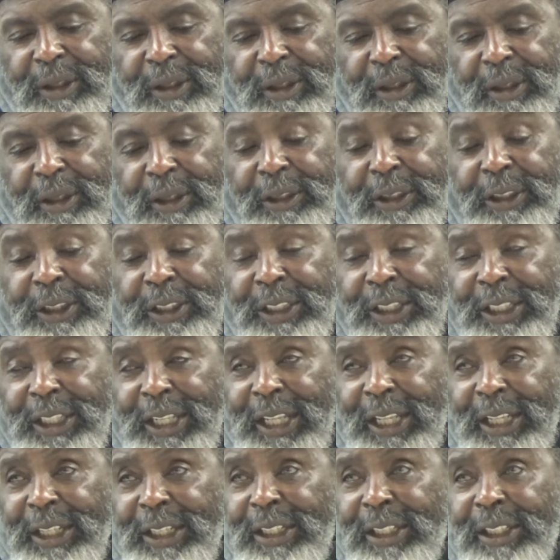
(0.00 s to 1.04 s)
Other than
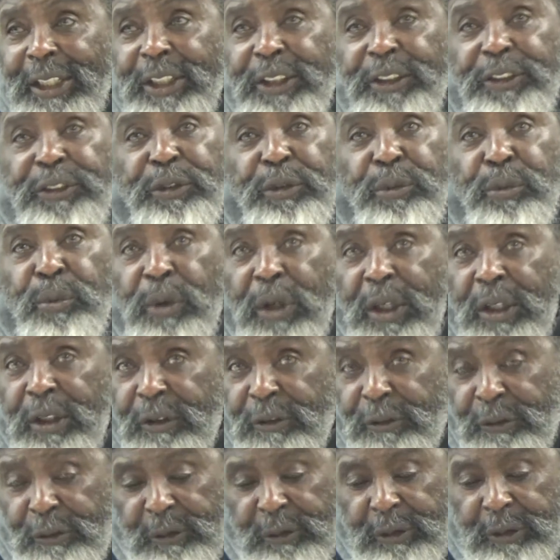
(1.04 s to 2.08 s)
that, it's
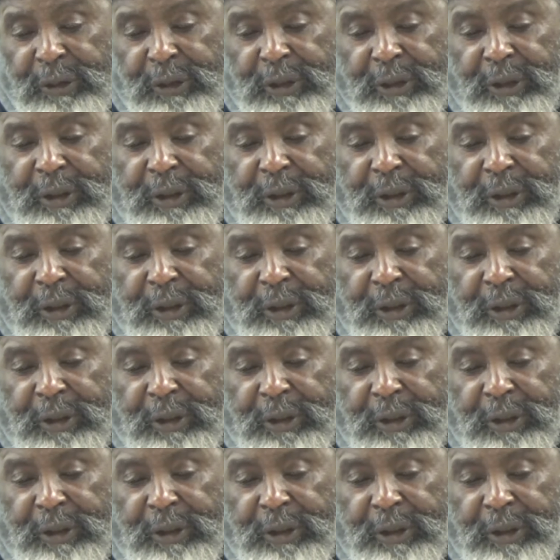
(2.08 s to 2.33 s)
wonderful.